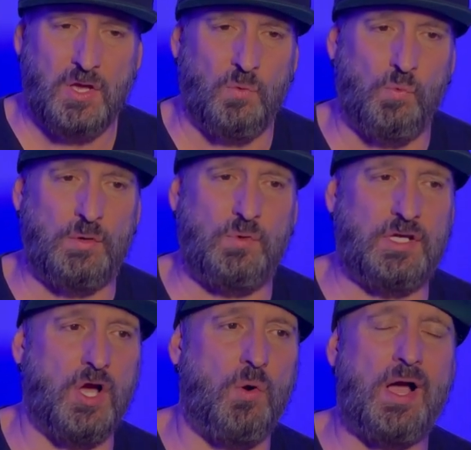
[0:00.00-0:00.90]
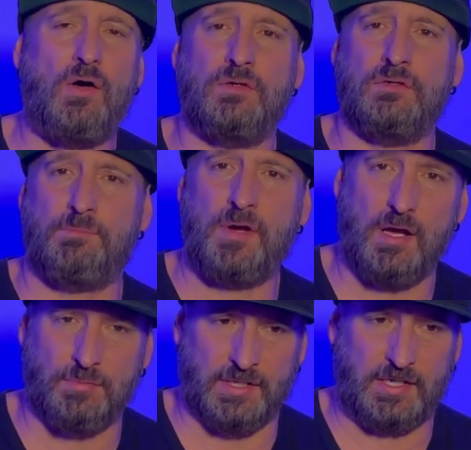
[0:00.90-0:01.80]
when we go out into
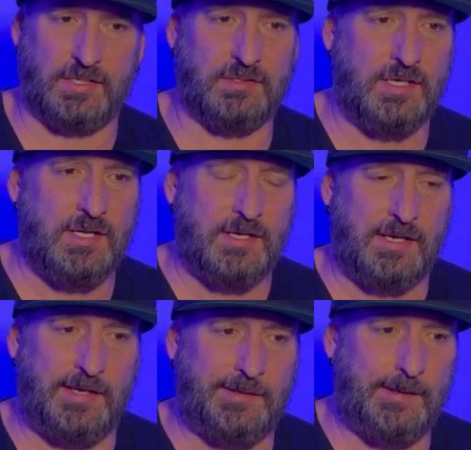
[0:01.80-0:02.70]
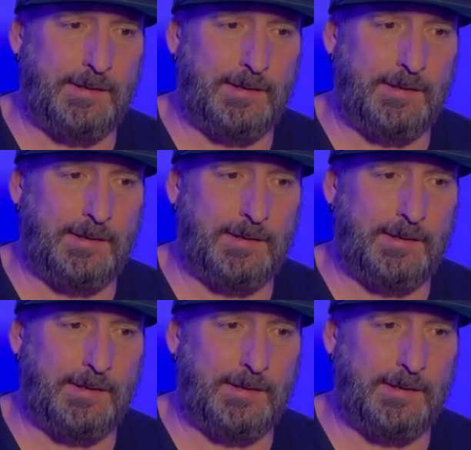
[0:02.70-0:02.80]
public and